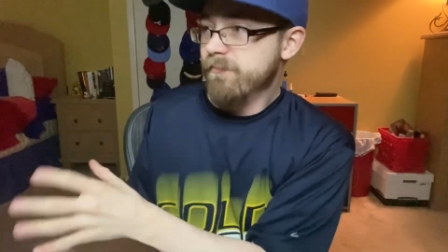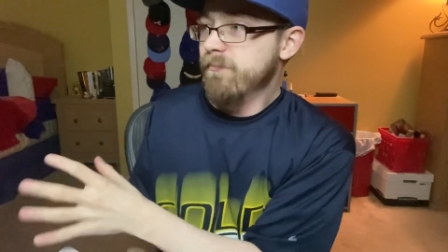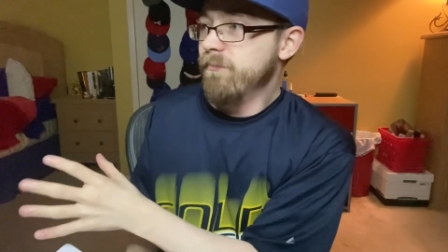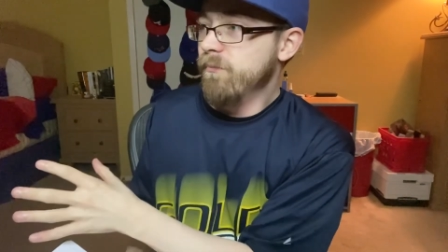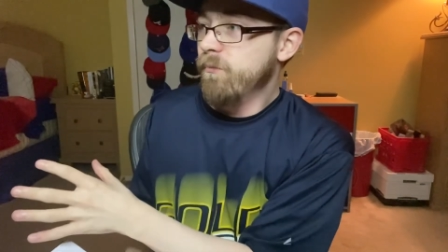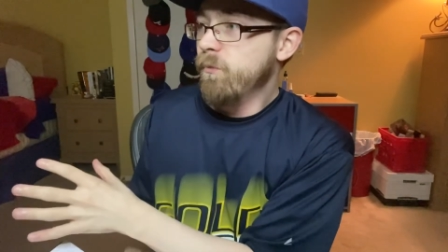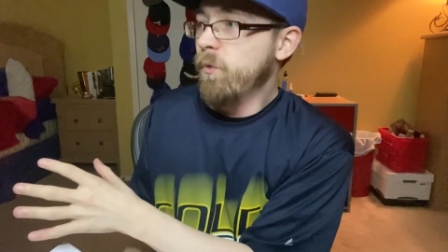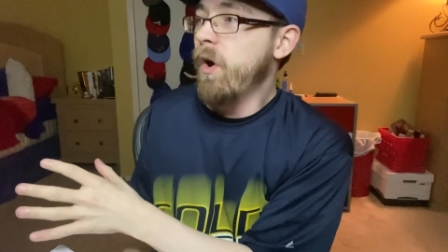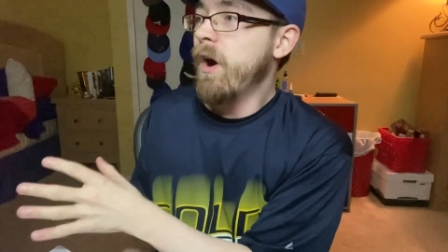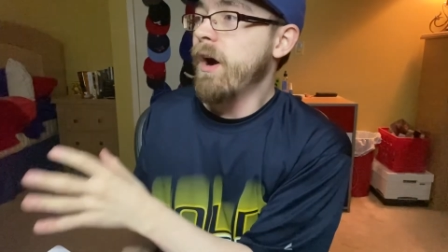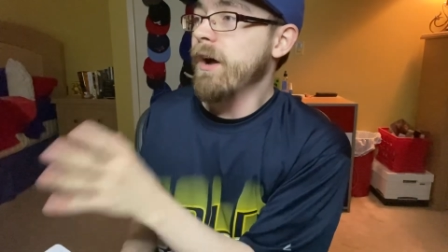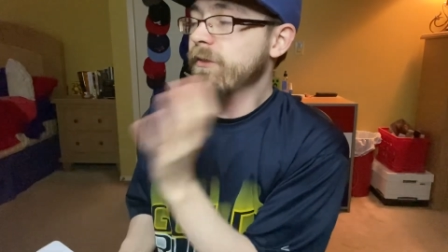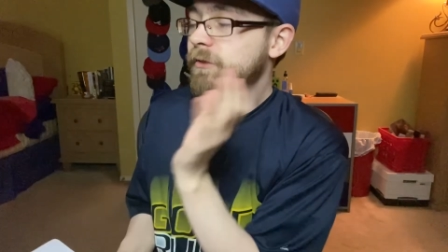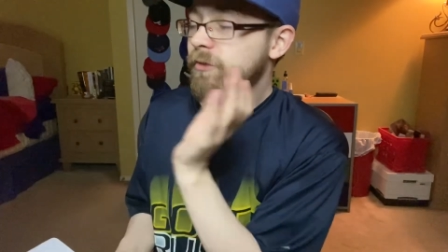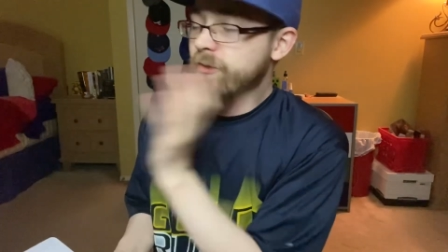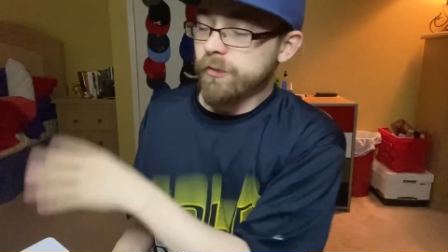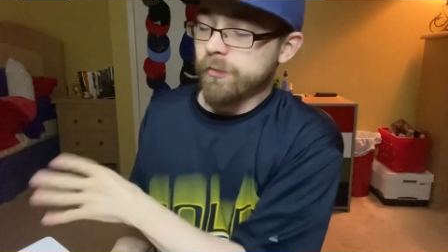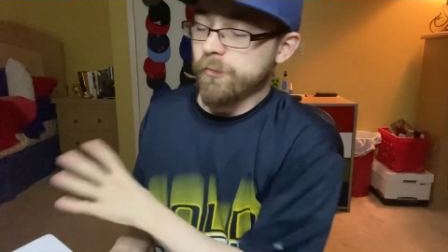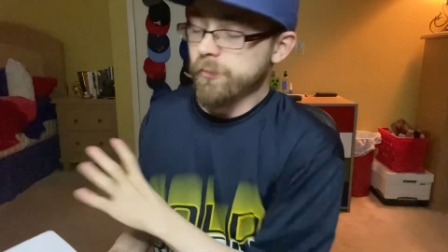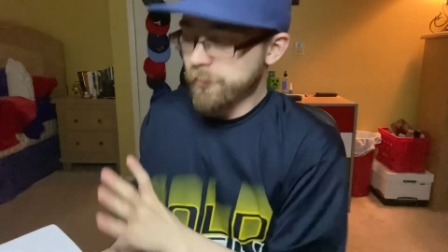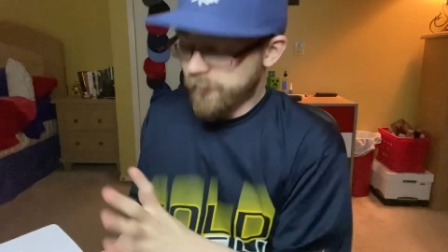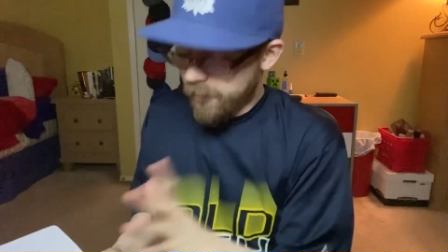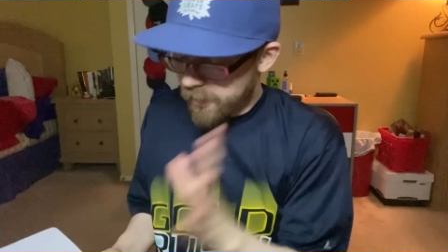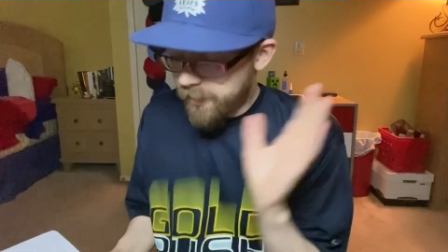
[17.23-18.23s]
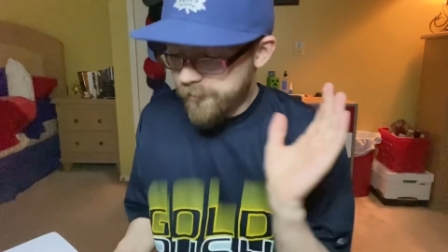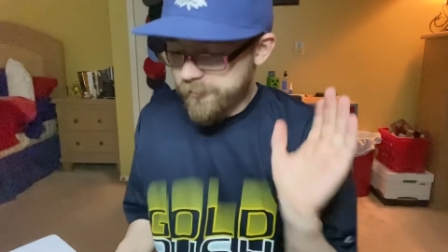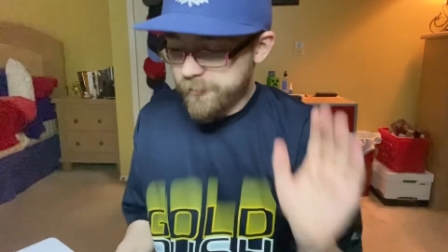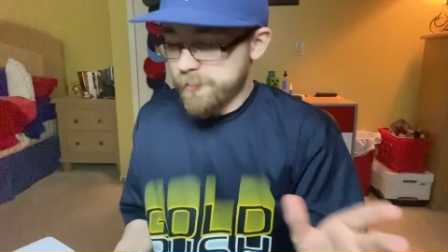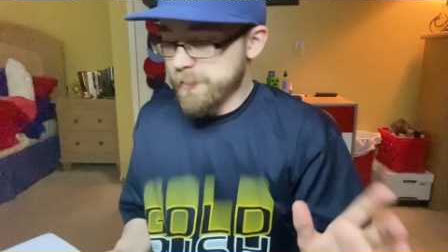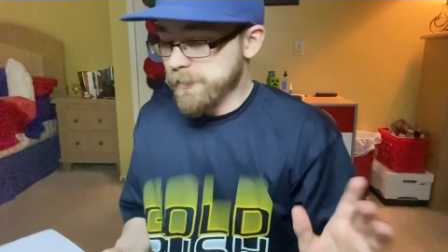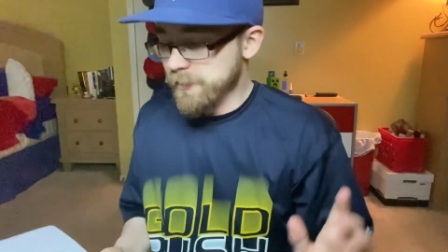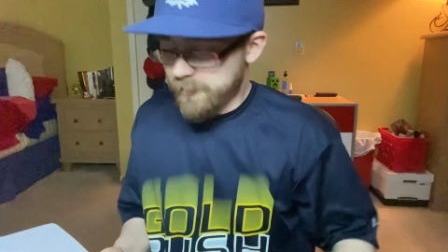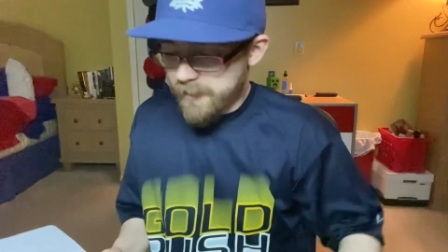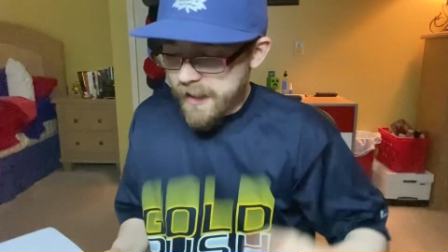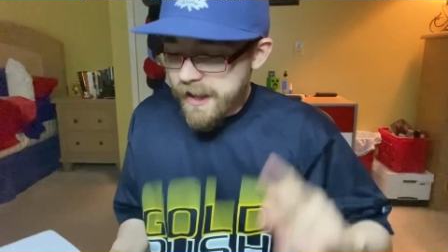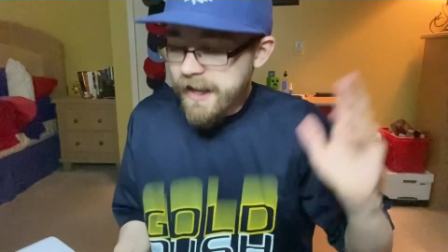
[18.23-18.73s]
watchers would also
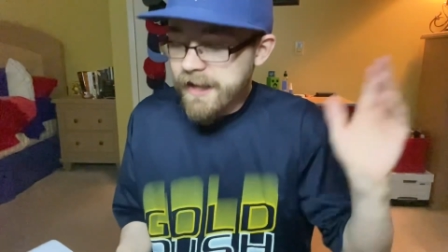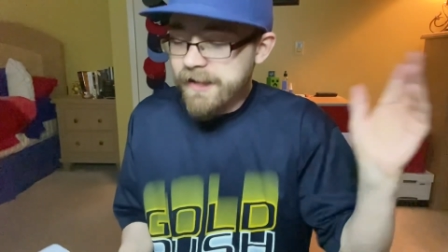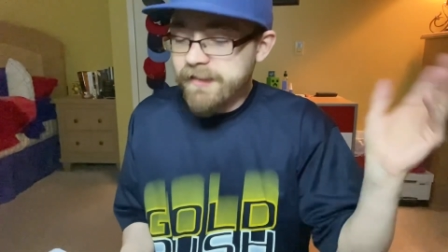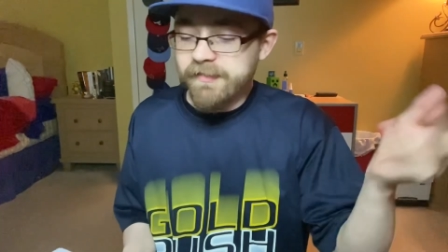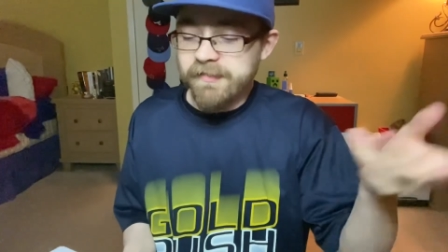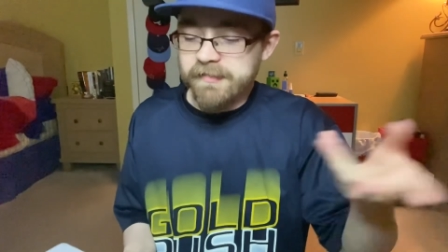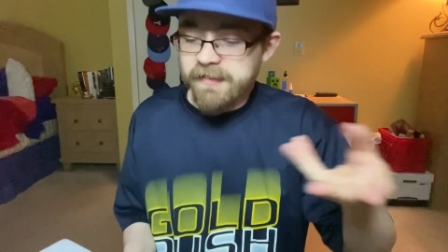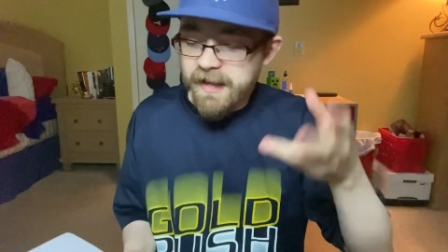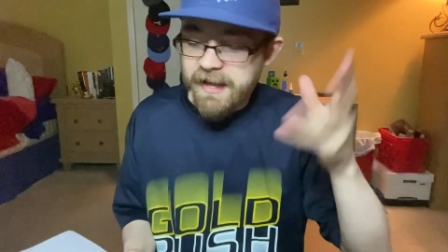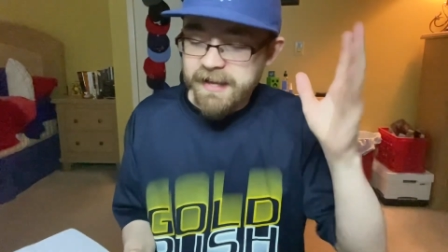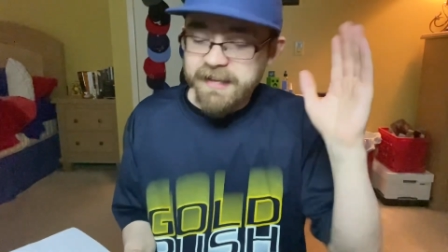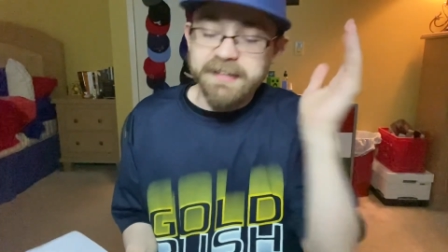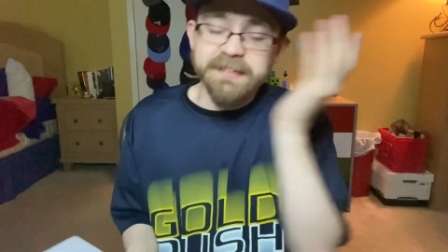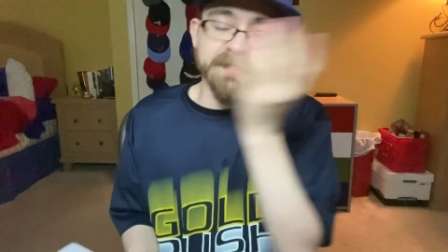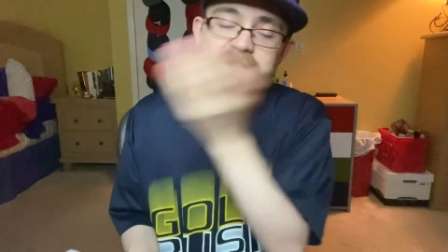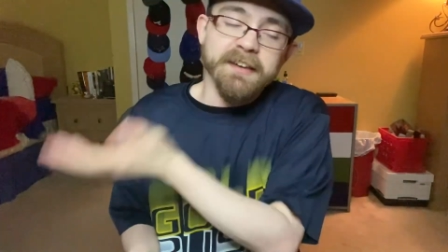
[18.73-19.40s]
be right saying it